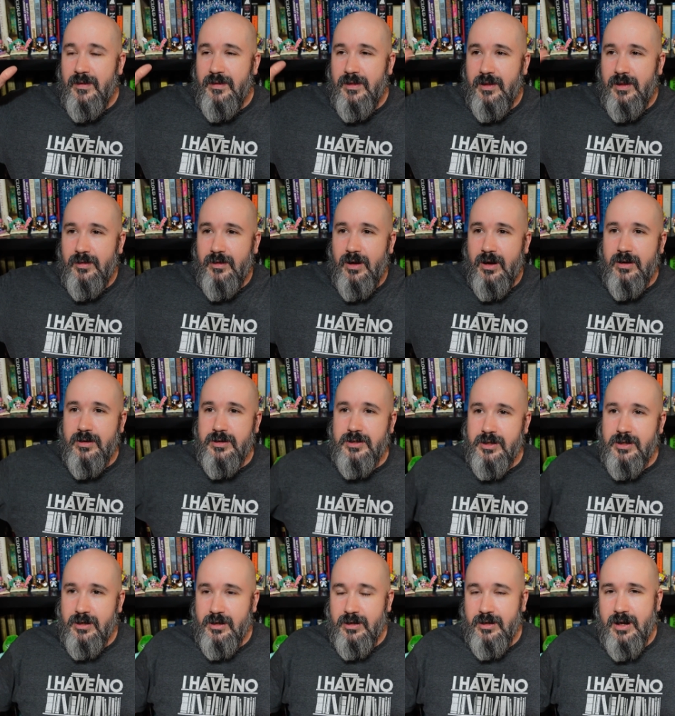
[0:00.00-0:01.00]
the
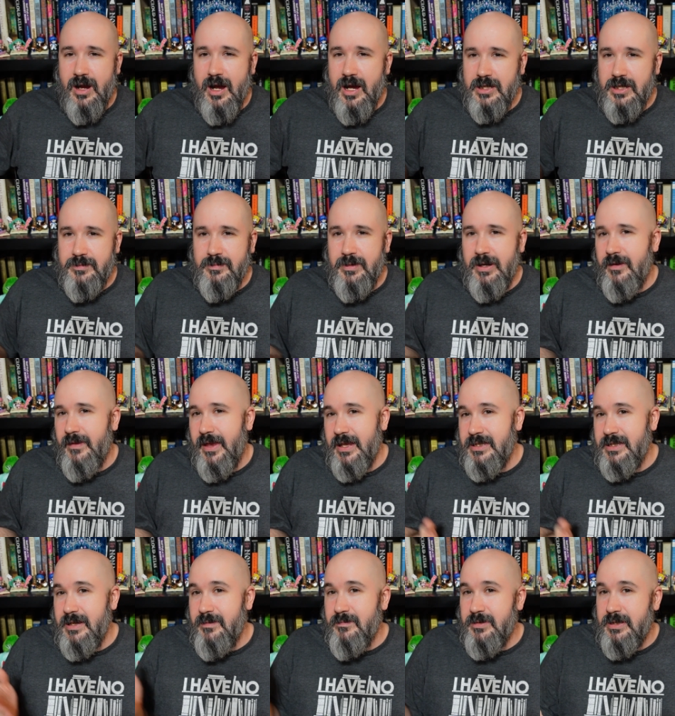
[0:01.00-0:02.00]
larger Cosmere. That
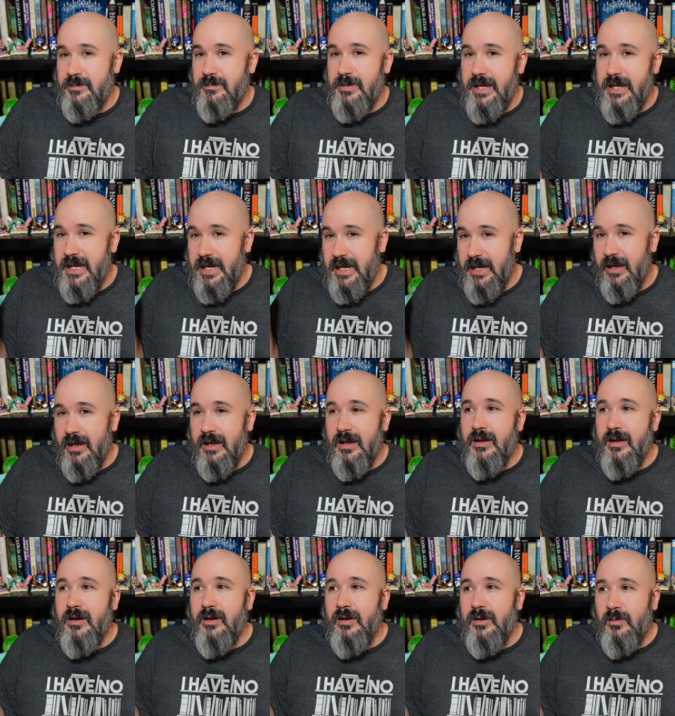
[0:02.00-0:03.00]
seems to be
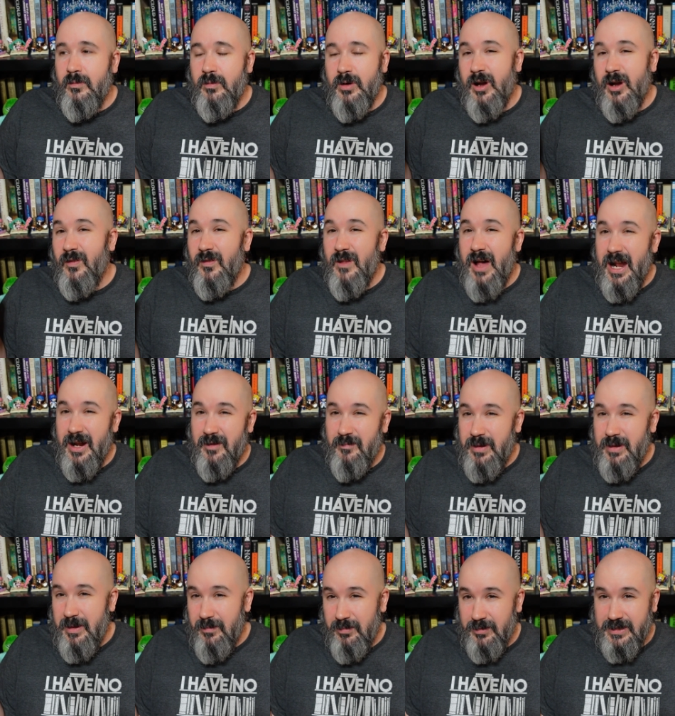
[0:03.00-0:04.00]
where a lot of
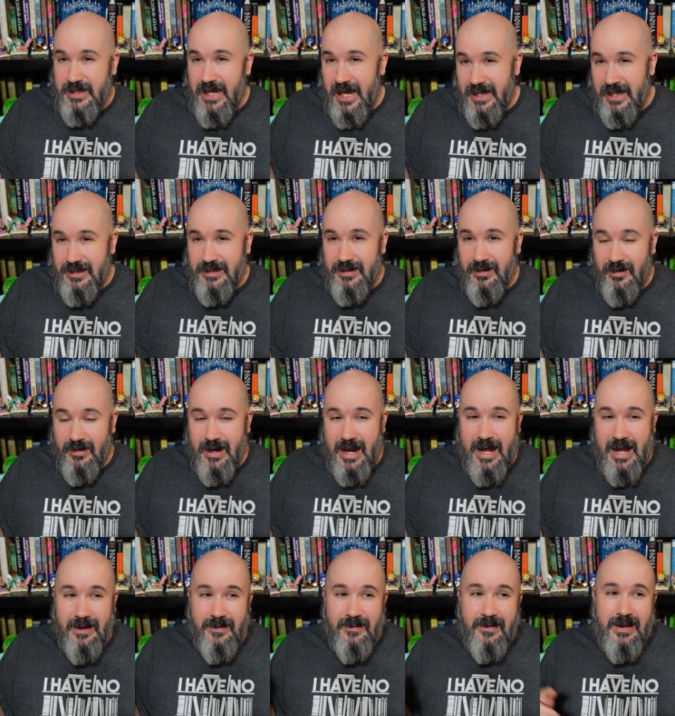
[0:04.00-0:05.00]
people's heads are
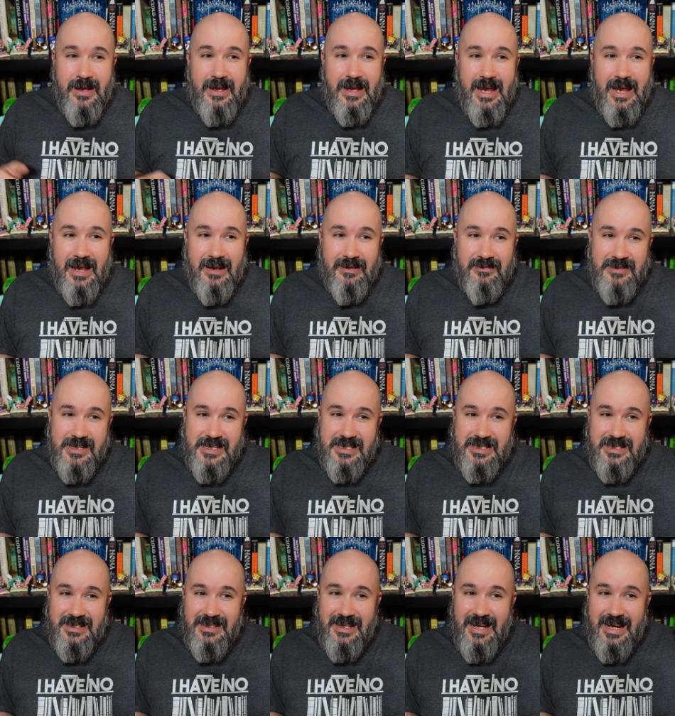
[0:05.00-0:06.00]
at. And
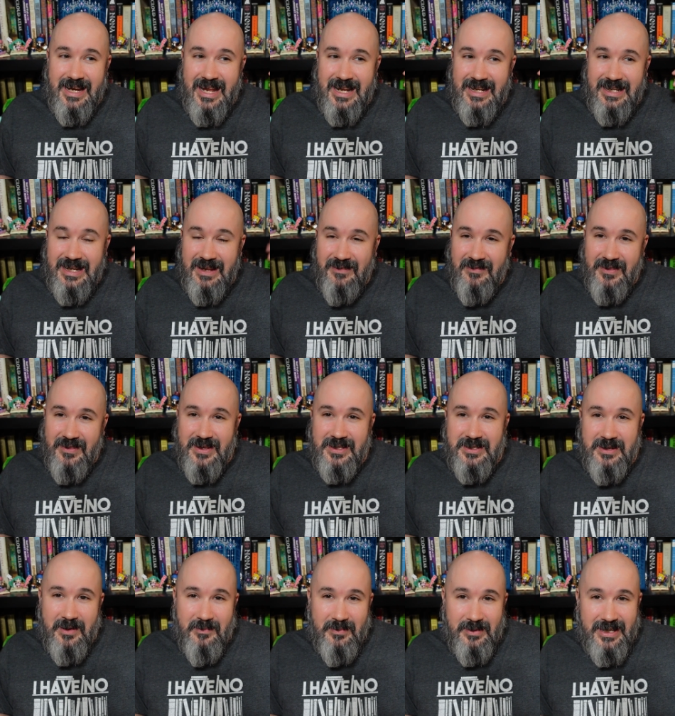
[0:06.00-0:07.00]
just, again, given
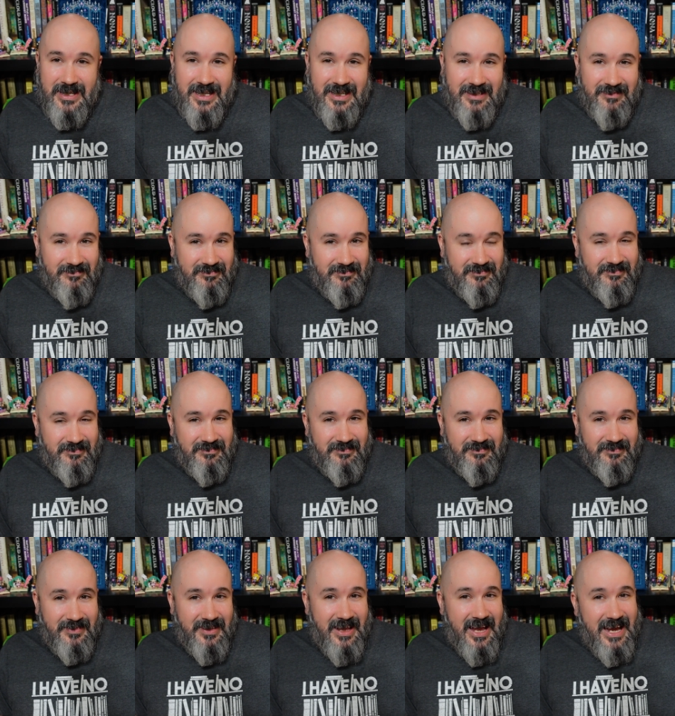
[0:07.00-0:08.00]
this opening
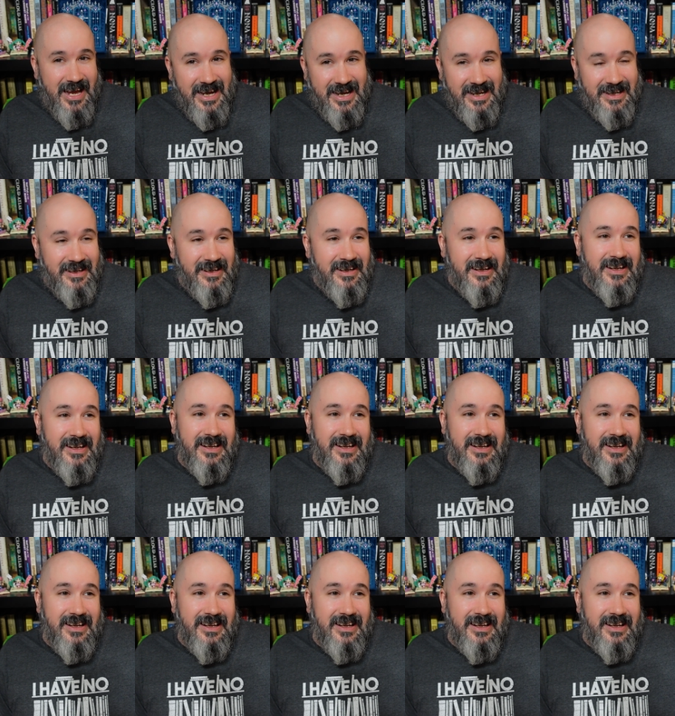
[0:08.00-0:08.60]
line,